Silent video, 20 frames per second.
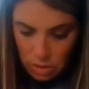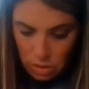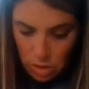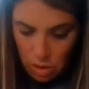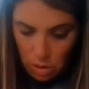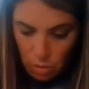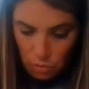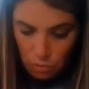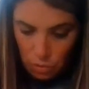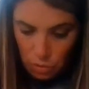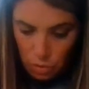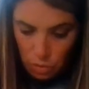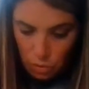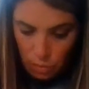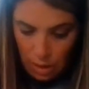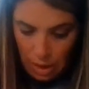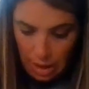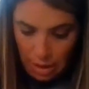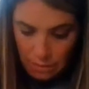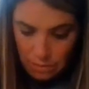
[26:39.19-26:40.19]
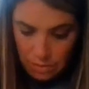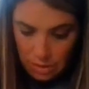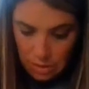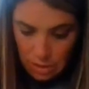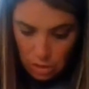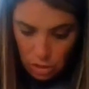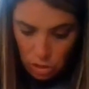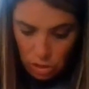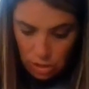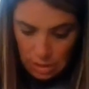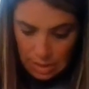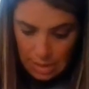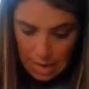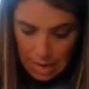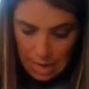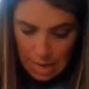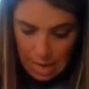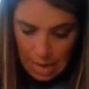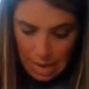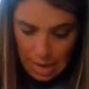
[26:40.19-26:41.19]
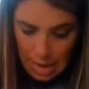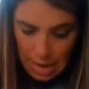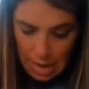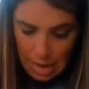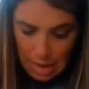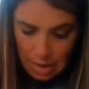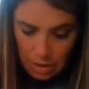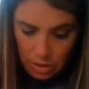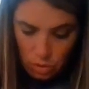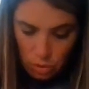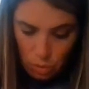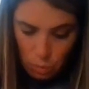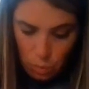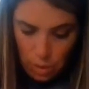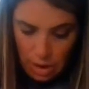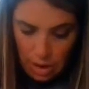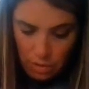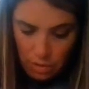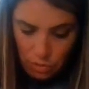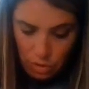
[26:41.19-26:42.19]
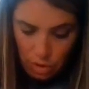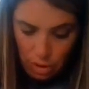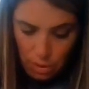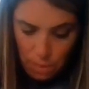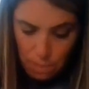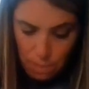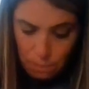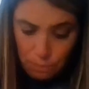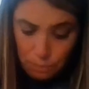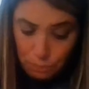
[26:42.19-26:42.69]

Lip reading: if you don't have such a steady hand or whatever,